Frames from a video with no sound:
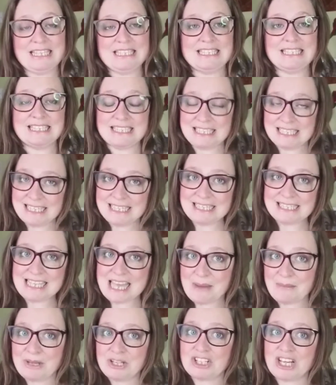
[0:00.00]
disease
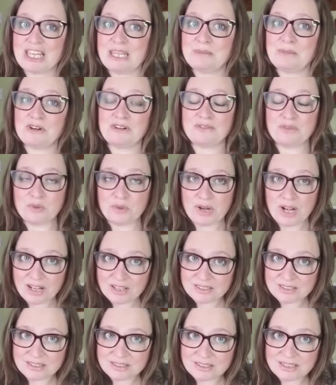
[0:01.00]
damage, get the better of your
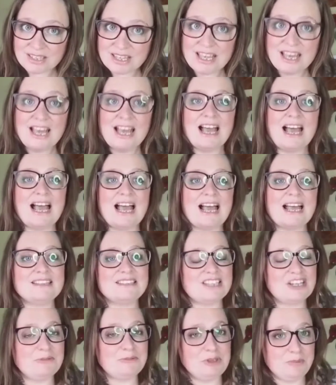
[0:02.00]
garden, and
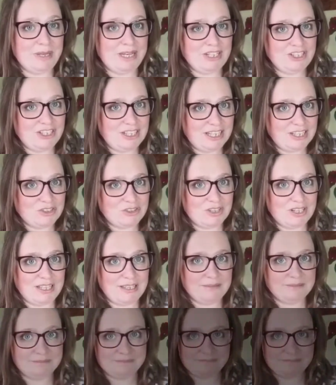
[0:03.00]
to help you manage it naturally.